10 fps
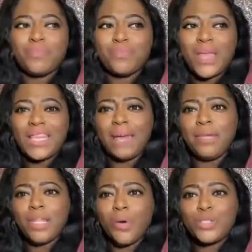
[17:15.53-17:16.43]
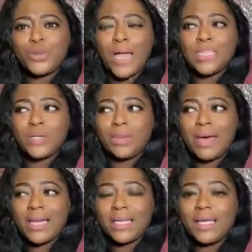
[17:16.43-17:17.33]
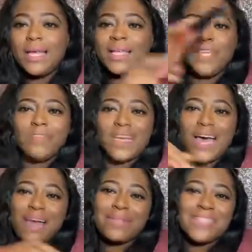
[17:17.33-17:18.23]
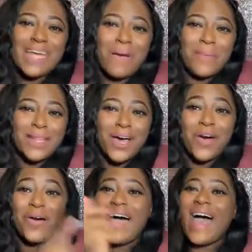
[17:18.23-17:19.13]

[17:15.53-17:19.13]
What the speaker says: Let me know what you guys thought about it. Leave your comments down below.